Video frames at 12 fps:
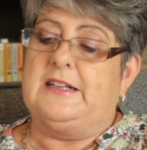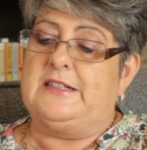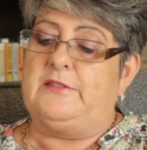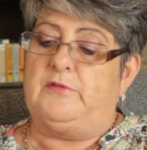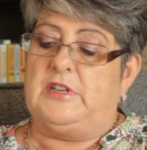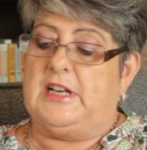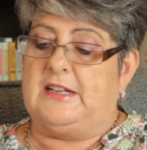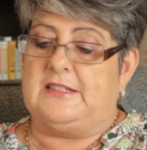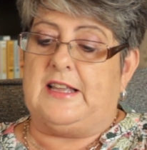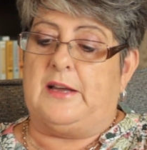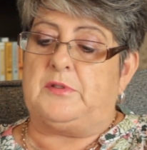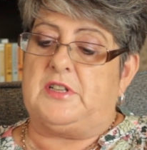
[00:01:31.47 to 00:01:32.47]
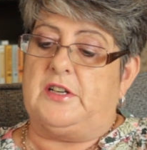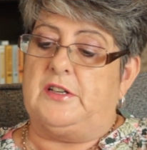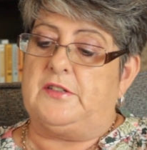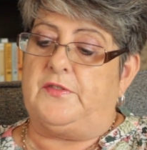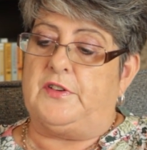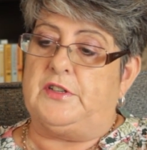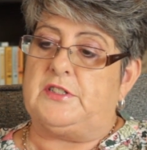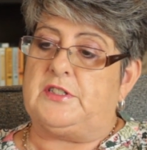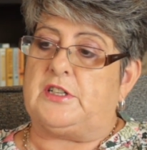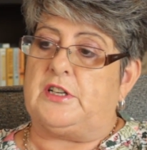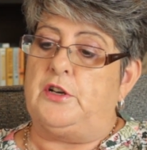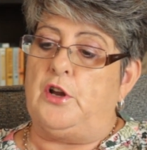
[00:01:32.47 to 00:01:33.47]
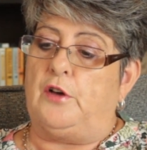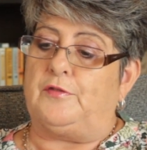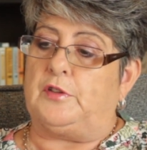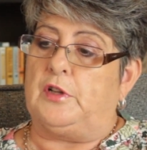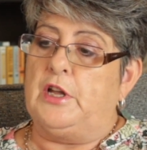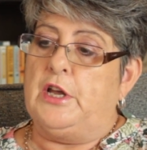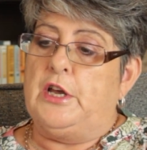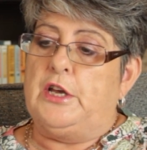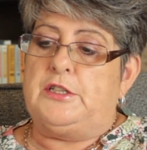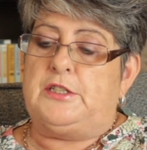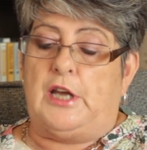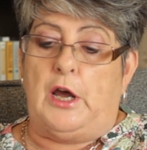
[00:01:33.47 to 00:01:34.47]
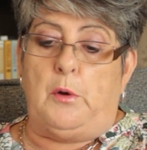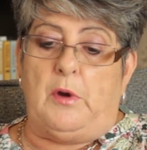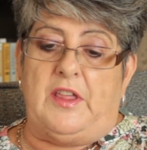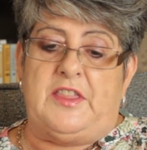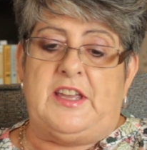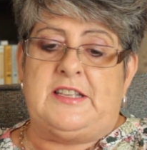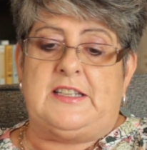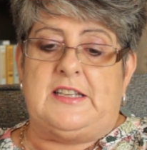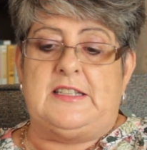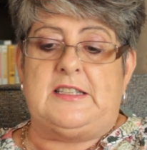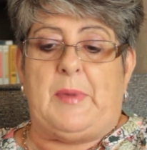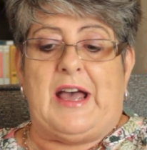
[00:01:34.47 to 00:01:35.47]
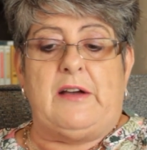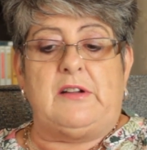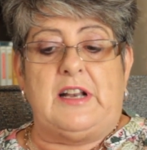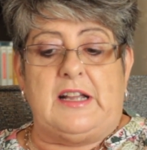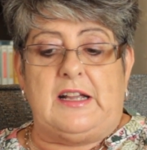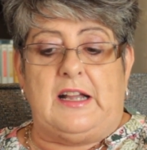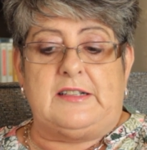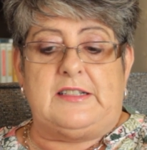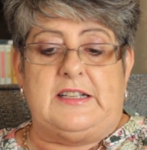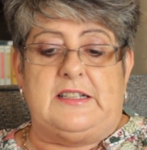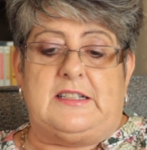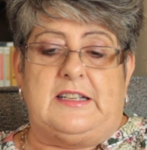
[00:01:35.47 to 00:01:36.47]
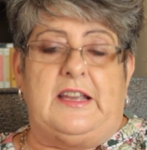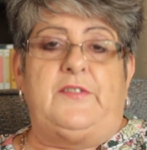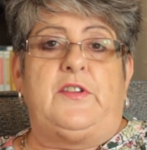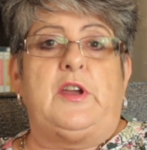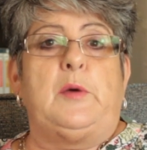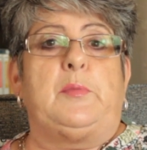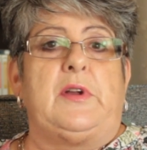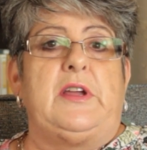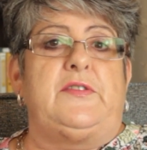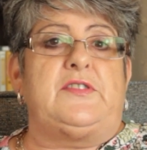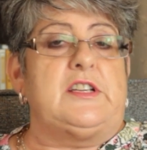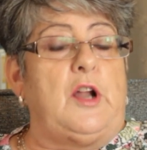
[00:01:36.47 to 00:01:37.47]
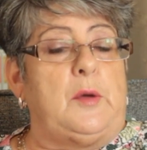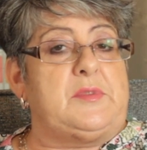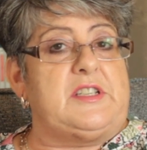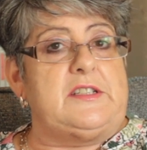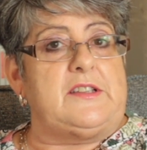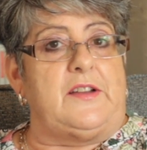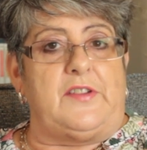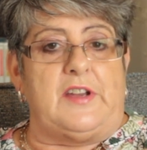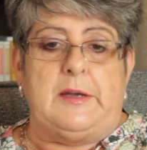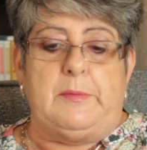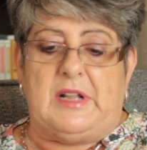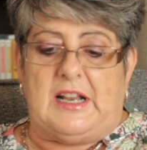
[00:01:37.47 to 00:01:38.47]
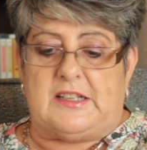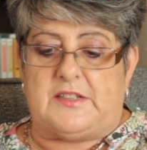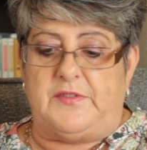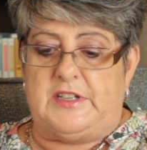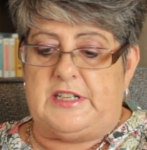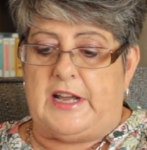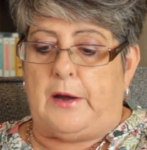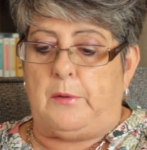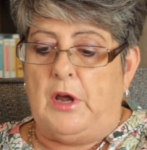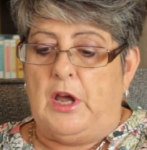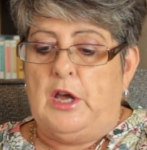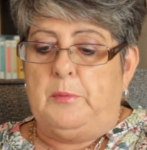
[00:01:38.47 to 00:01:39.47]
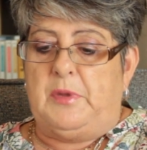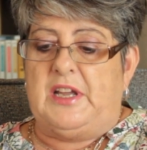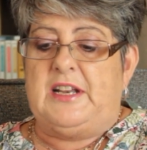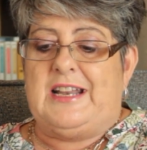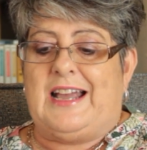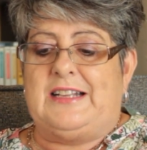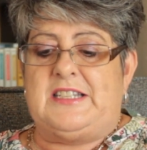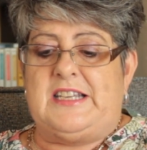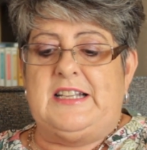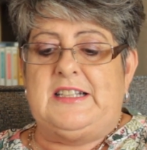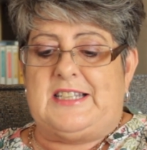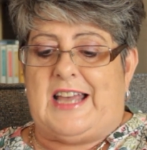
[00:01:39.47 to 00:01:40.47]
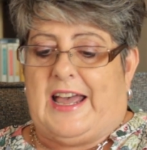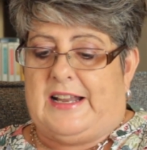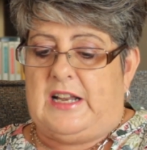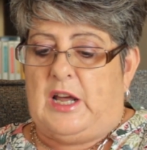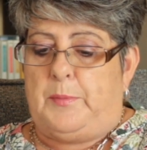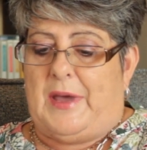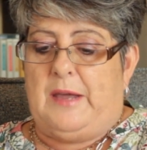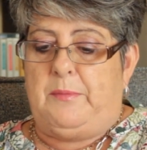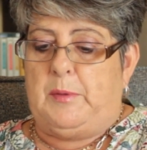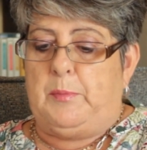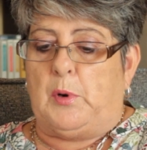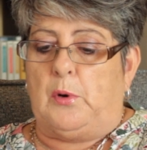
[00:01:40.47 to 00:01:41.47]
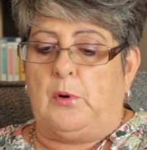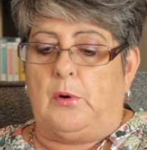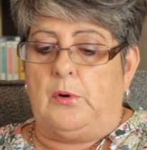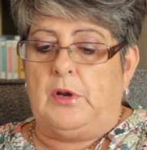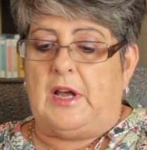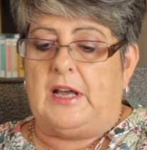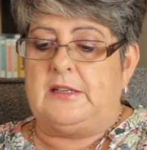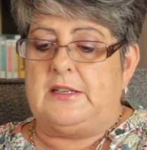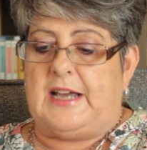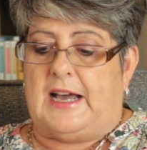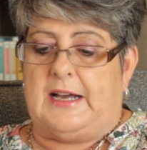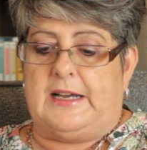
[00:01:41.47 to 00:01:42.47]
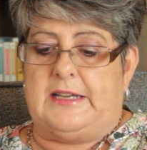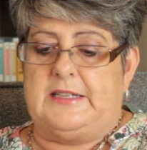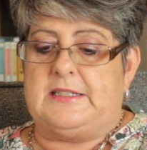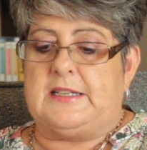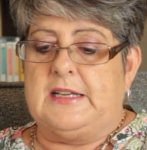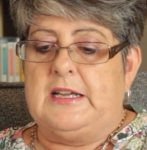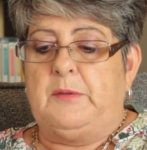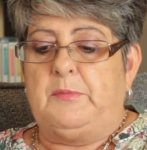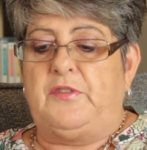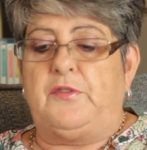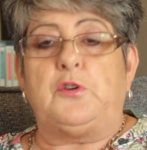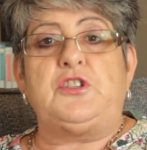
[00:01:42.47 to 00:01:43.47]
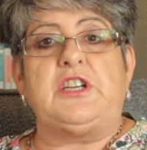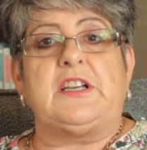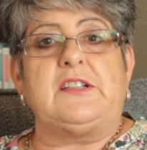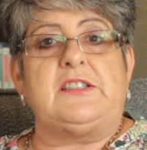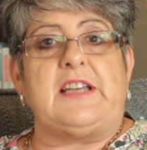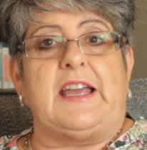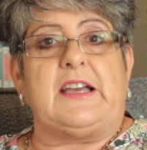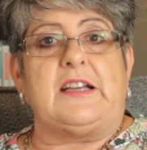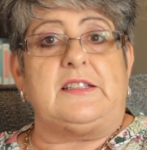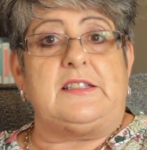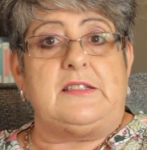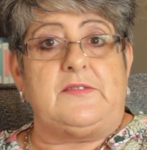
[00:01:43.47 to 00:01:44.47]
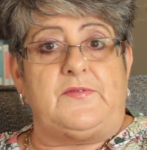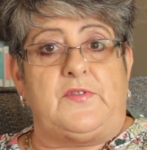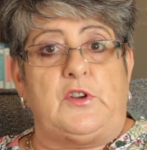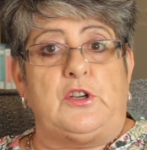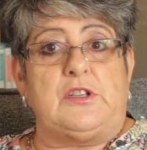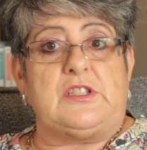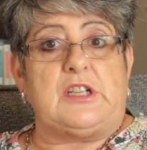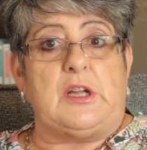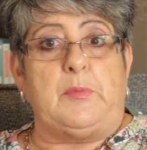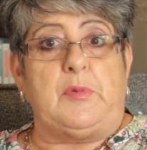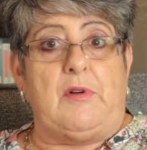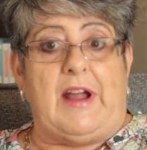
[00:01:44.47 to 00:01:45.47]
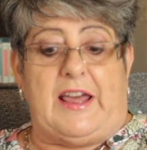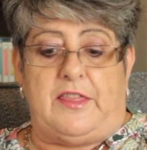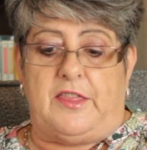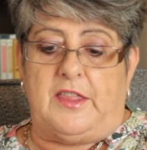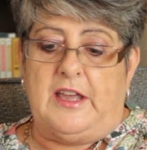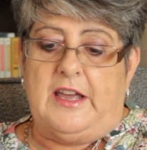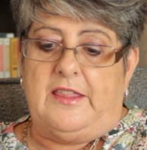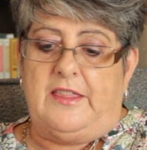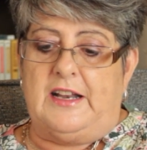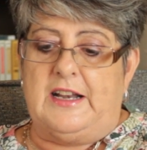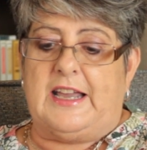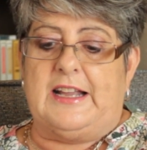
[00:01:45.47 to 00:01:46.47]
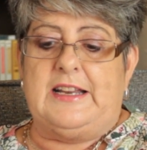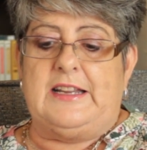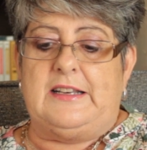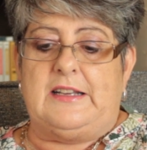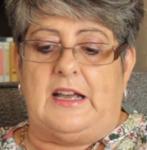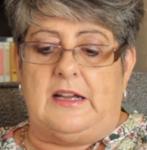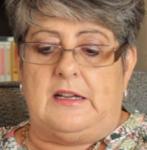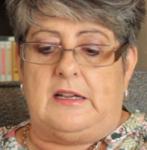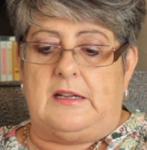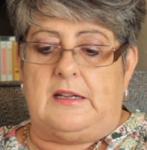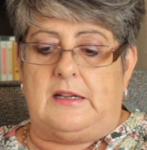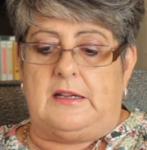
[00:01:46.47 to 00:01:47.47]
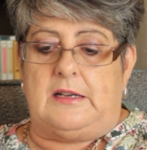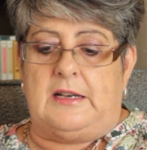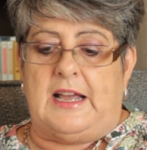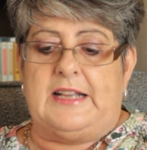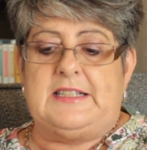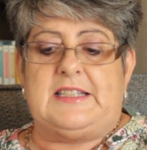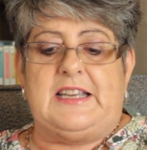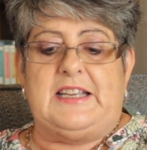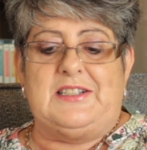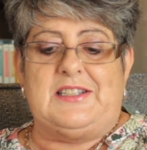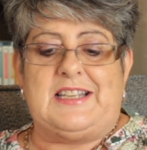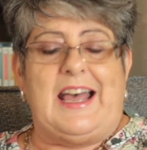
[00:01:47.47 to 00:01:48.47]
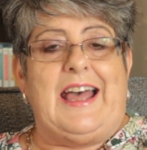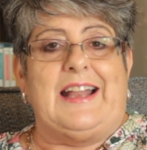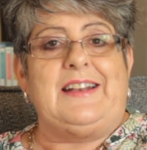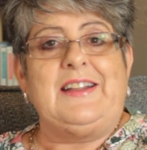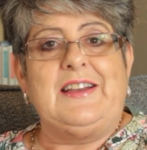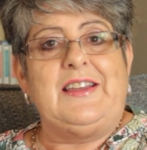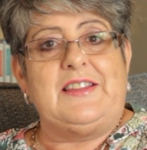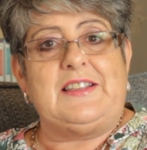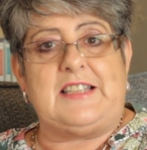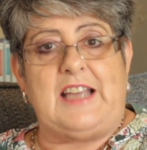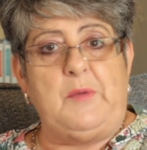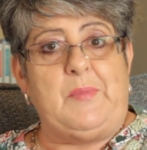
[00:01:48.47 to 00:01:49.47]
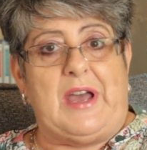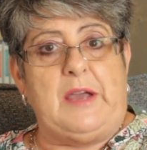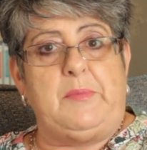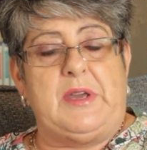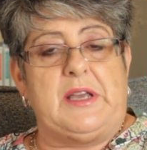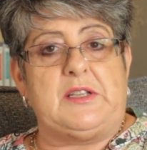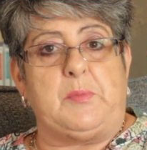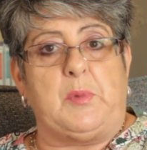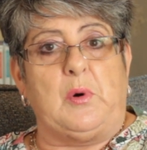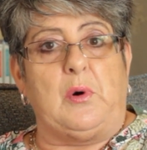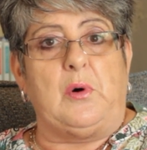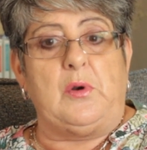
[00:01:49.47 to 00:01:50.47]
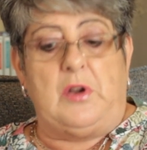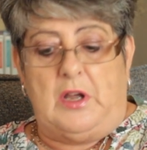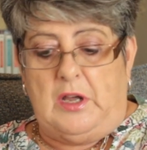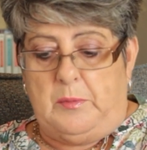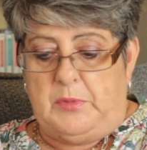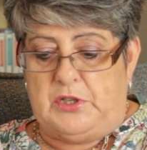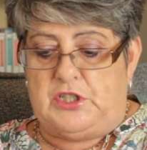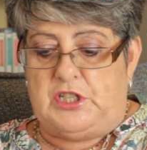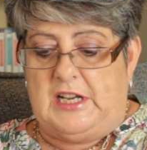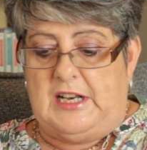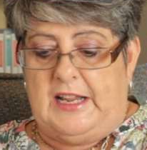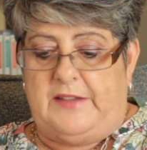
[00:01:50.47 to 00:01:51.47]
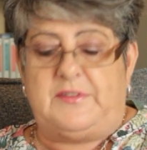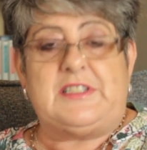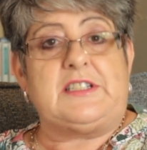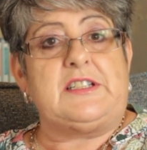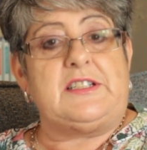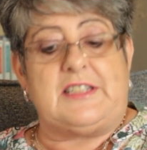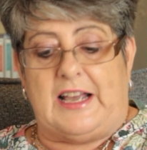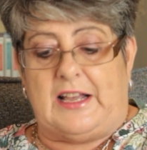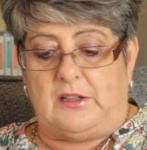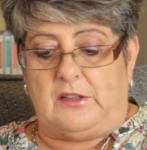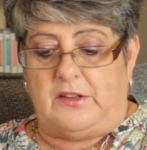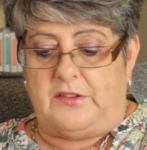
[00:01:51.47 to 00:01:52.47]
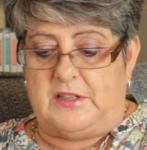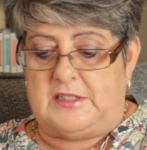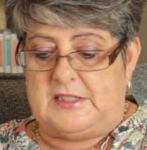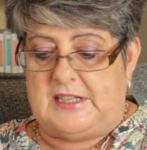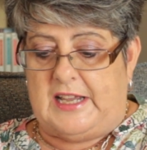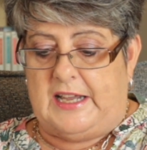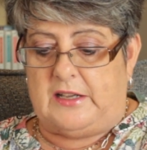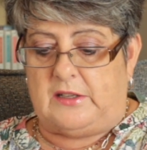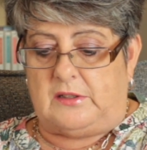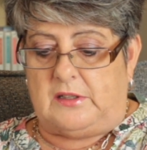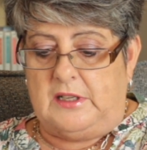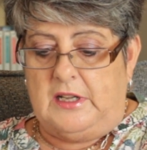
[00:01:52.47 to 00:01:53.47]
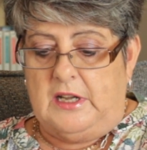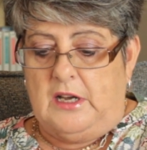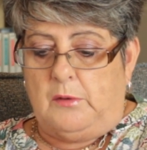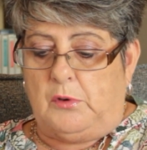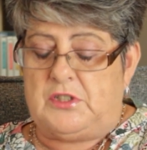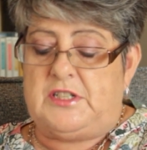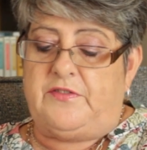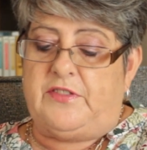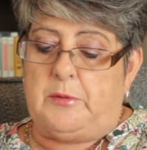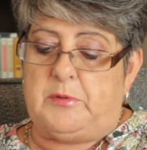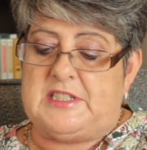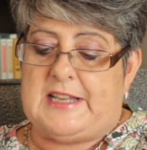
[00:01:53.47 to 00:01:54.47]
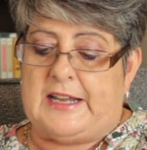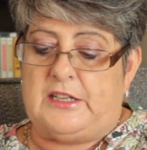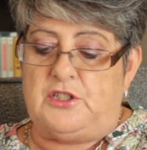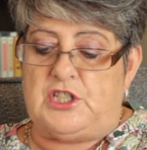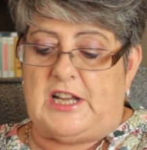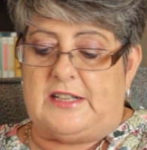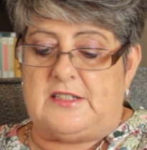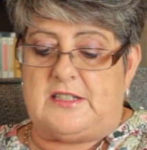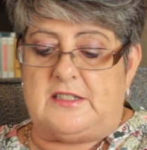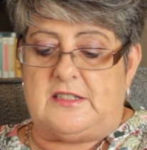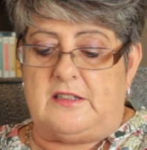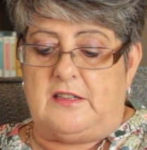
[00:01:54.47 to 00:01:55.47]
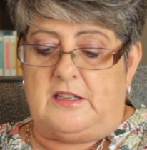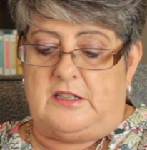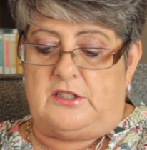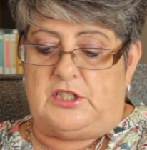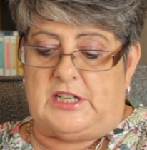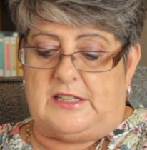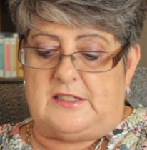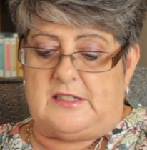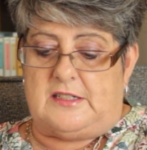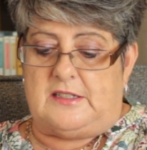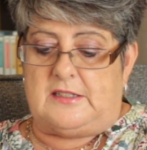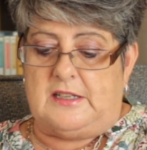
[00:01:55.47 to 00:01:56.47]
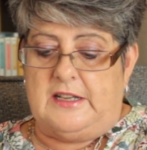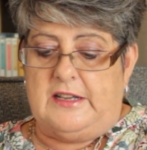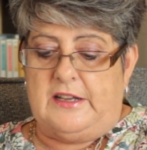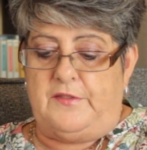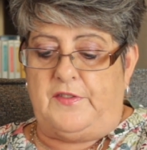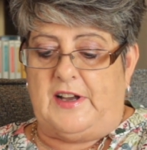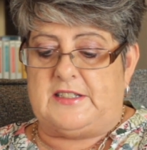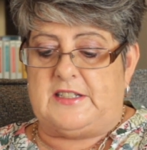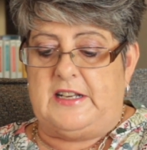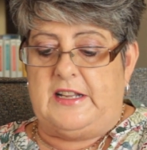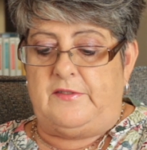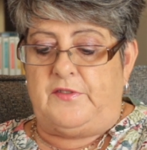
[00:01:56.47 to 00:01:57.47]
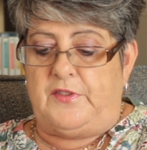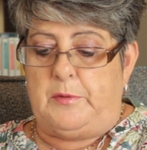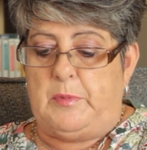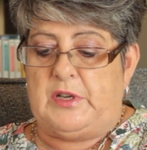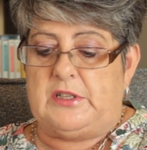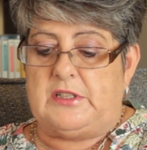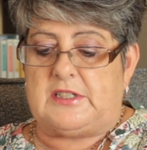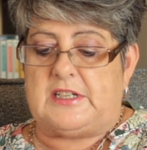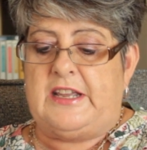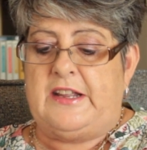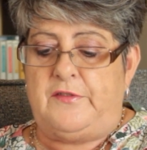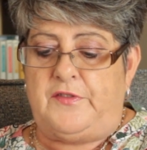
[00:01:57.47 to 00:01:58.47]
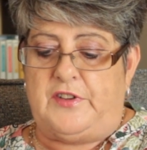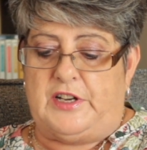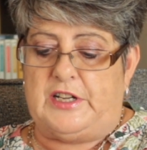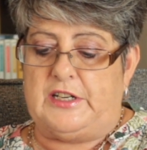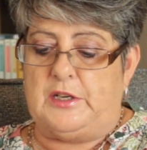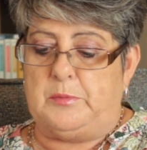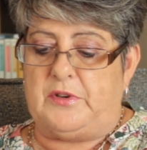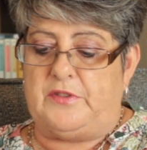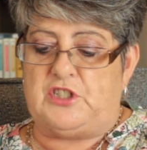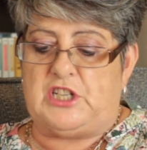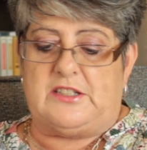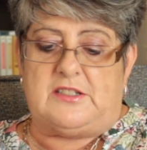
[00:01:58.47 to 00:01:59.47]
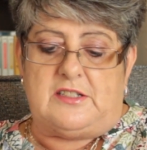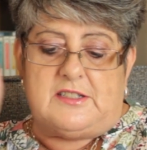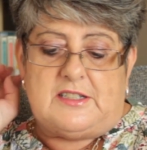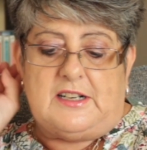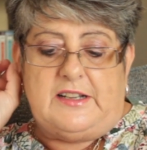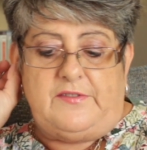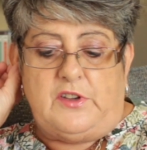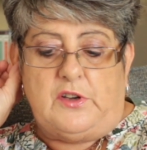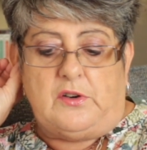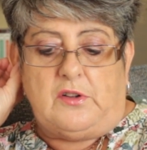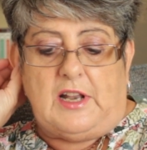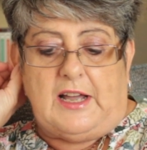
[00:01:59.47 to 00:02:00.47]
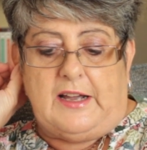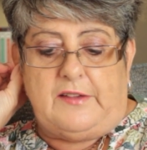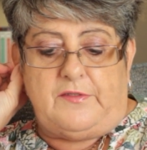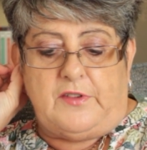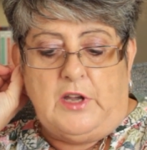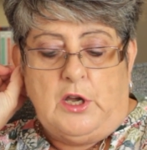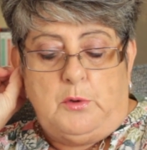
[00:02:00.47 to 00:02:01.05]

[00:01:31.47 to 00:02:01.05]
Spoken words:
Didn't realise that was her first novel. So this is about, and I did give you a brief synopsis of it in my last video, but in 1910, a baby born and dies before she can take her first breath. Then again in 1910, the same baby is born, but she lives to tell the tale. What if there were second chances and third chances? In fact, an infinite number of chances to live your life.